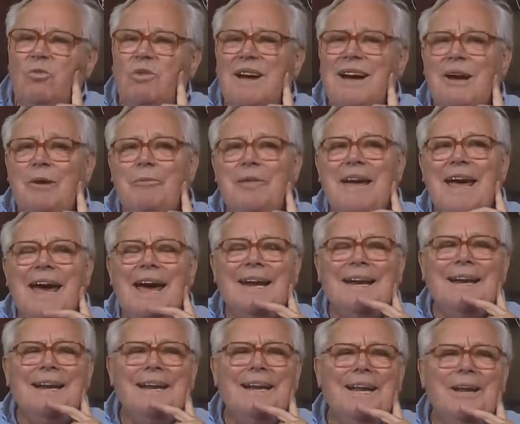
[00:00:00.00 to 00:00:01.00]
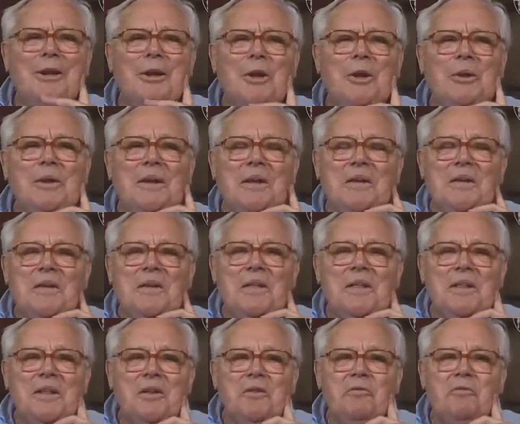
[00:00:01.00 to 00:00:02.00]
Well, we had a little
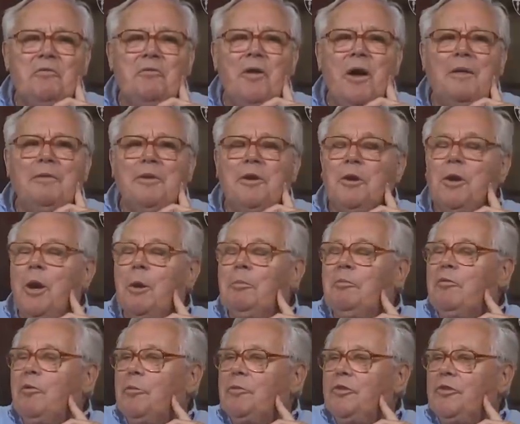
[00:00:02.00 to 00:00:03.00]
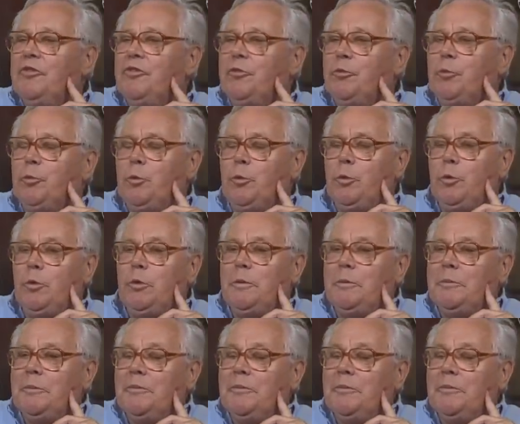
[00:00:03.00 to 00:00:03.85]
fun club from the school.